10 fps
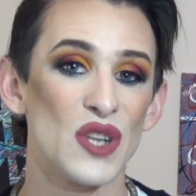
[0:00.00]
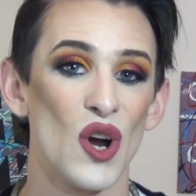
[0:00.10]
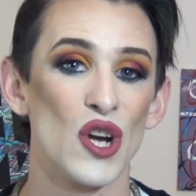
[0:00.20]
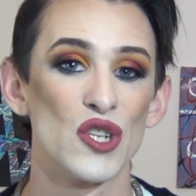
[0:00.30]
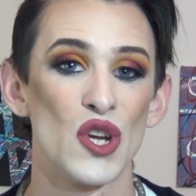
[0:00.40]

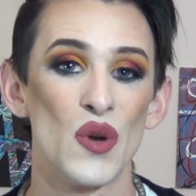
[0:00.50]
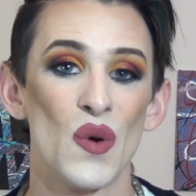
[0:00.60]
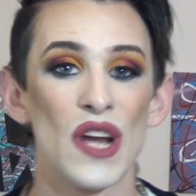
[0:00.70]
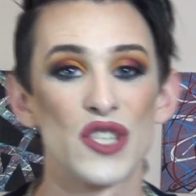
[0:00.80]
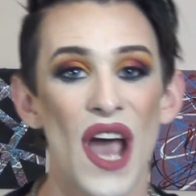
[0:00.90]
sure
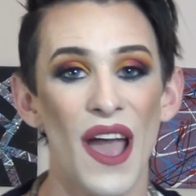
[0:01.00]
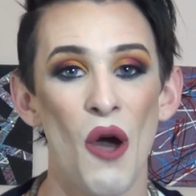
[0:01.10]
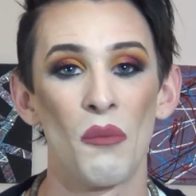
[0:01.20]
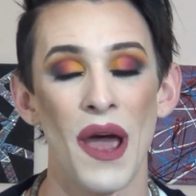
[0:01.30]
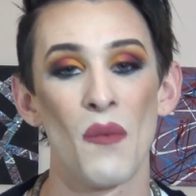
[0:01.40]
to check
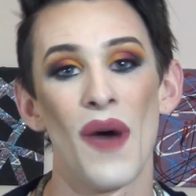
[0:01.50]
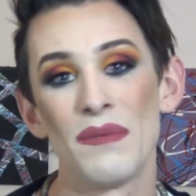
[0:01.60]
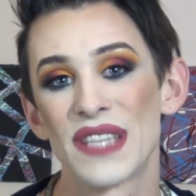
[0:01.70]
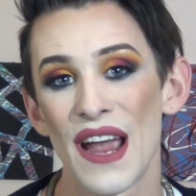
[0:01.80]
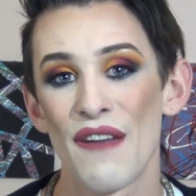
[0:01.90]
out my
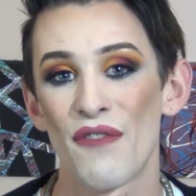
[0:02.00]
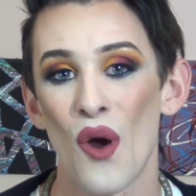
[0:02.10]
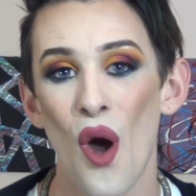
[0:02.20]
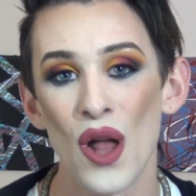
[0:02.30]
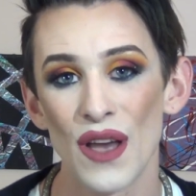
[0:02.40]
website
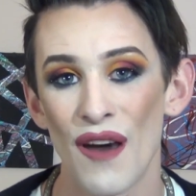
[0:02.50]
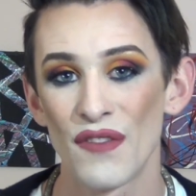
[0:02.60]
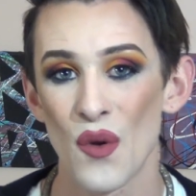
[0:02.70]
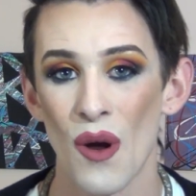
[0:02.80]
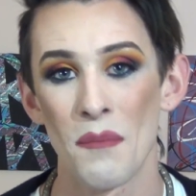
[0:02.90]
for all
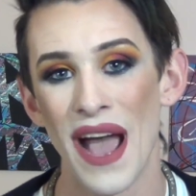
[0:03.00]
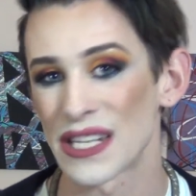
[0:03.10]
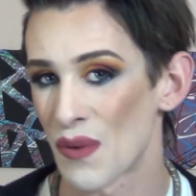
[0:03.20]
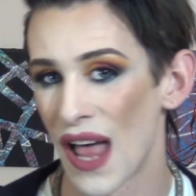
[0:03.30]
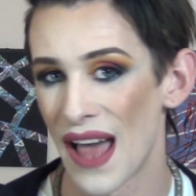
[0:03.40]
of your
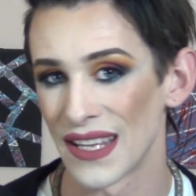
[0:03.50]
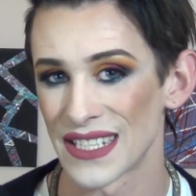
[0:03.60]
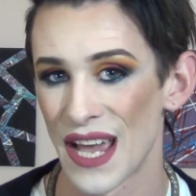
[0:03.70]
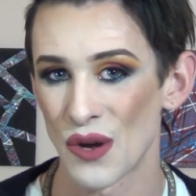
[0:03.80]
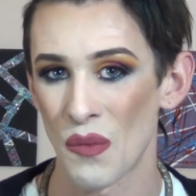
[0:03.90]
Maxwell
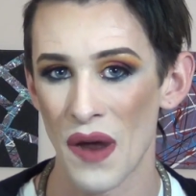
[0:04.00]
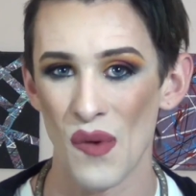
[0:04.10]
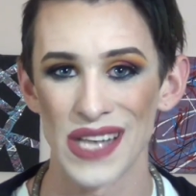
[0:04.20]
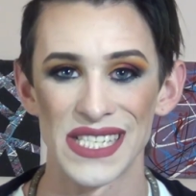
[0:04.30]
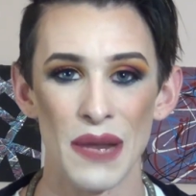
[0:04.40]
Alexander
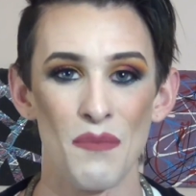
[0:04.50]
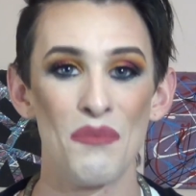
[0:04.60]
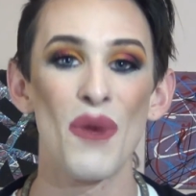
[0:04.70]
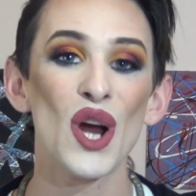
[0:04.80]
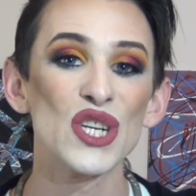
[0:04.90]
YYC
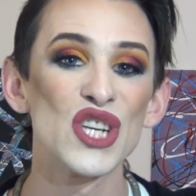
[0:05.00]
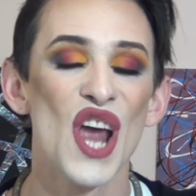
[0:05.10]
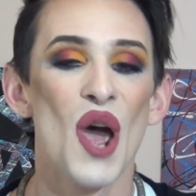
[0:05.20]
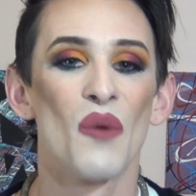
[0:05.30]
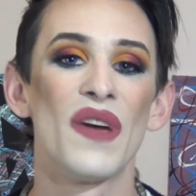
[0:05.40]
merch.
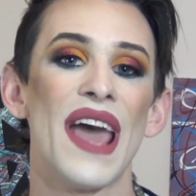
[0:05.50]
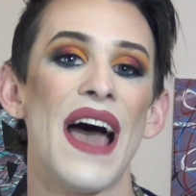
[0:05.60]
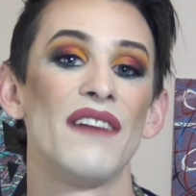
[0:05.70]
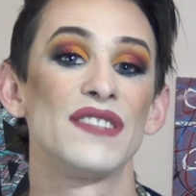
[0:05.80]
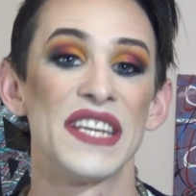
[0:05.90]
We
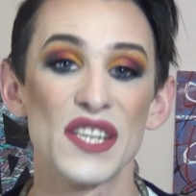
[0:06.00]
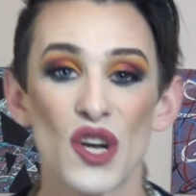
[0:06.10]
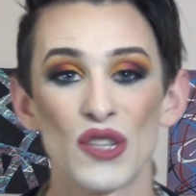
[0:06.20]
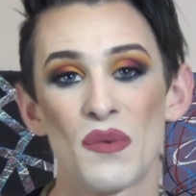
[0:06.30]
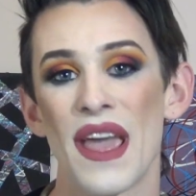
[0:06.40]
have
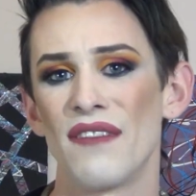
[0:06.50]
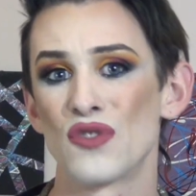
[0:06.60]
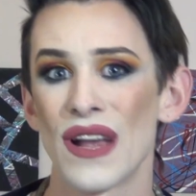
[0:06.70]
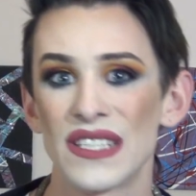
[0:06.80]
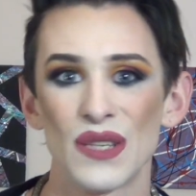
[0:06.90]
t-shirts, we have
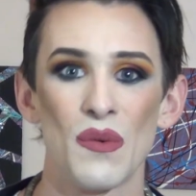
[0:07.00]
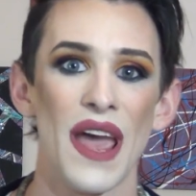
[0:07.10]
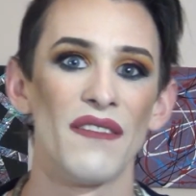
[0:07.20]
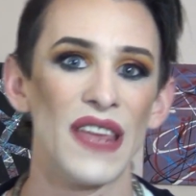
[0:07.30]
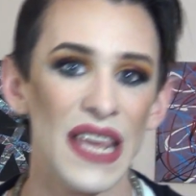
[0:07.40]
dresses, we
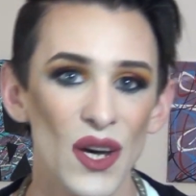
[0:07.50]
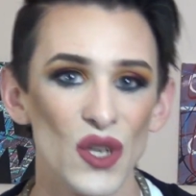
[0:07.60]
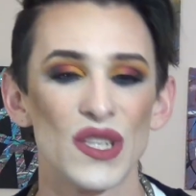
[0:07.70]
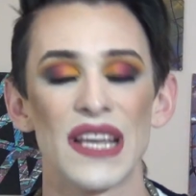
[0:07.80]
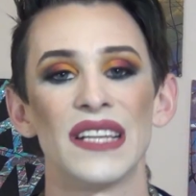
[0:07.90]
have
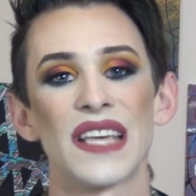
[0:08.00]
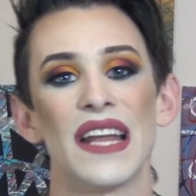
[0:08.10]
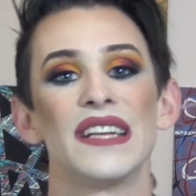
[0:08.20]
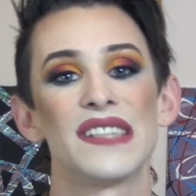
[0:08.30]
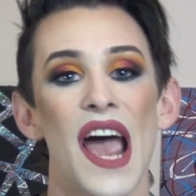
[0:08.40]
heels. It's
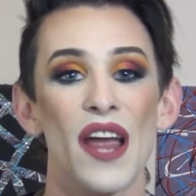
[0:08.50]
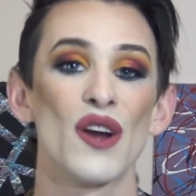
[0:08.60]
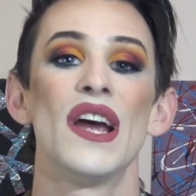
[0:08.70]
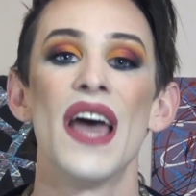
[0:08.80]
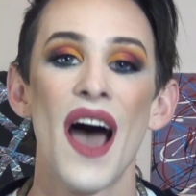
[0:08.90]
an
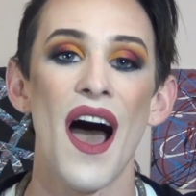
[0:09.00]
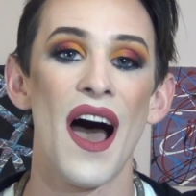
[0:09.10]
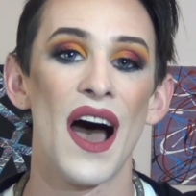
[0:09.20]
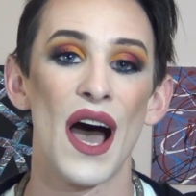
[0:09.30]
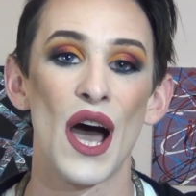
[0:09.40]
entire
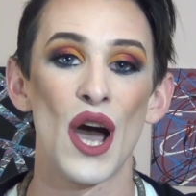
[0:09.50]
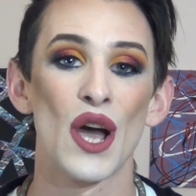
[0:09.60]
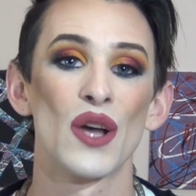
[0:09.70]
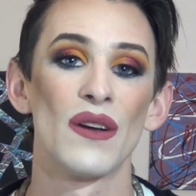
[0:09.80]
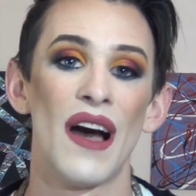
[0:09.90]

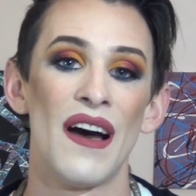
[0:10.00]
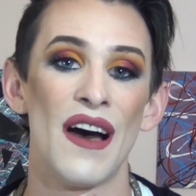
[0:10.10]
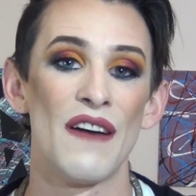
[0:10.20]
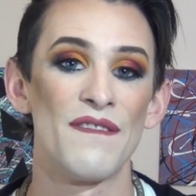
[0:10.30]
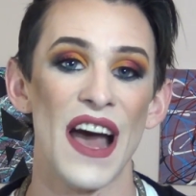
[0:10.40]
uh,
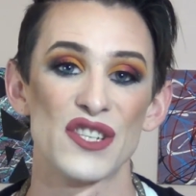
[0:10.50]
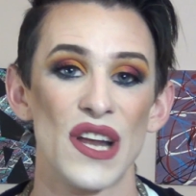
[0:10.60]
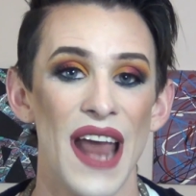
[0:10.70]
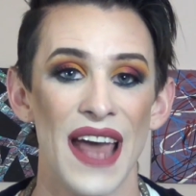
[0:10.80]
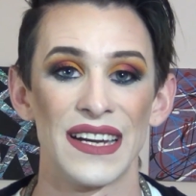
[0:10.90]
uh,
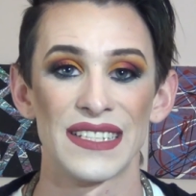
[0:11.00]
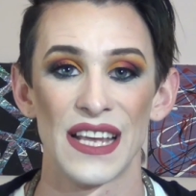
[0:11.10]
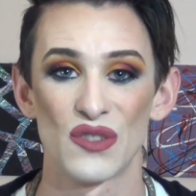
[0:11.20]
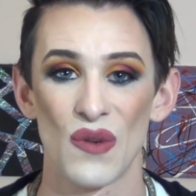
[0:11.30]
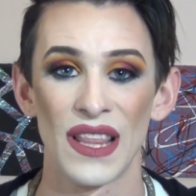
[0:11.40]
fashion and
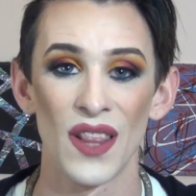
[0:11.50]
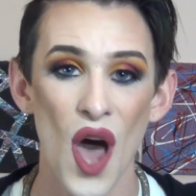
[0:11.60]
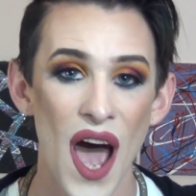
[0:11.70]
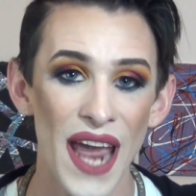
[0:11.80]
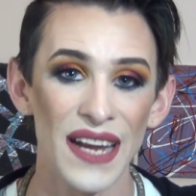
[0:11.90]
accessory
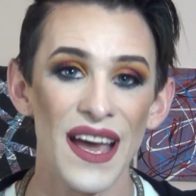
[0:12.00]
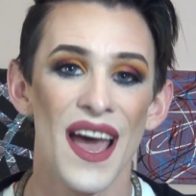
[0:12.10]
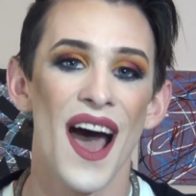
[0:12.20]
line.